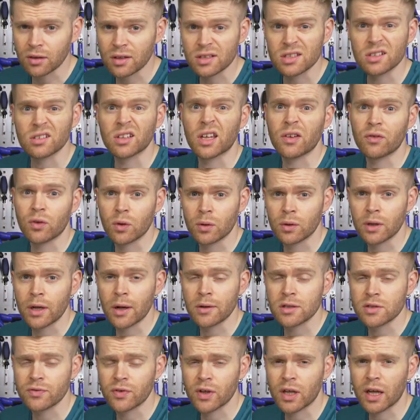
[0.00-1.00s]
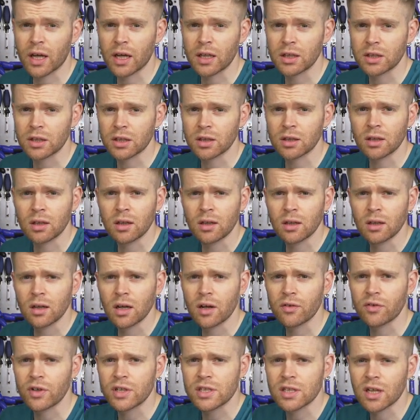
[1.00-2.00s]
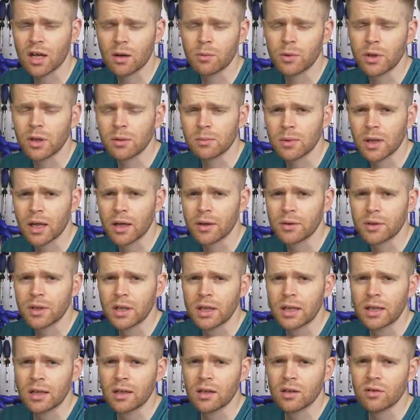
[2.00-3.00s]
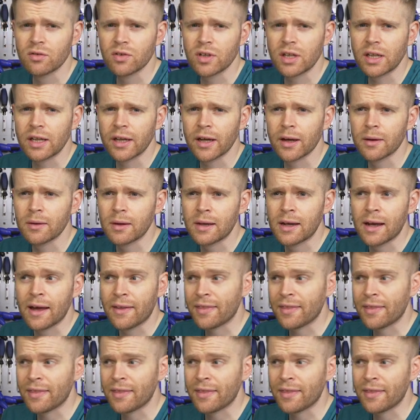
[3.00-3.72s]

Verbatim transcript: as it'll give you a notification every time we upload a video,